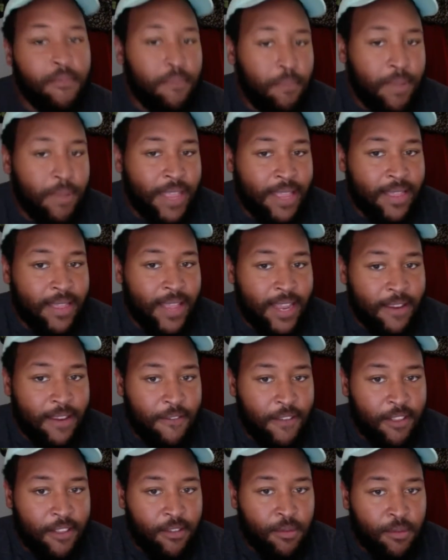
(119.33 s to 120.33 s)
but that's not
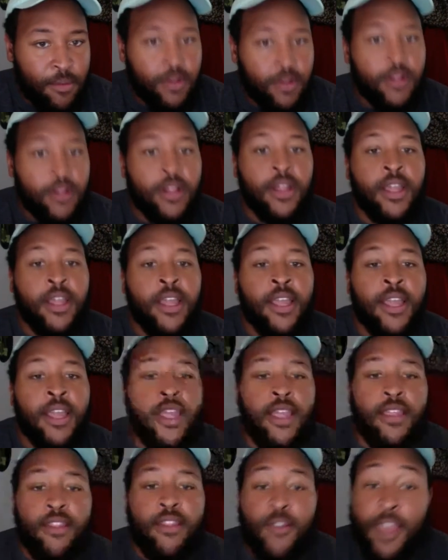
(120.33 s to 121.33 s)
defensible.
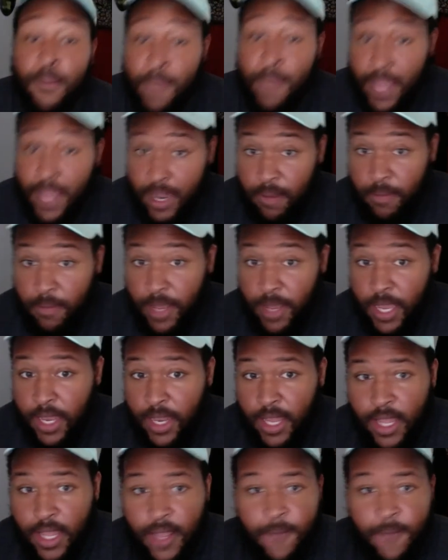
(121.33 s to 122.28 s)
So keep that in mind.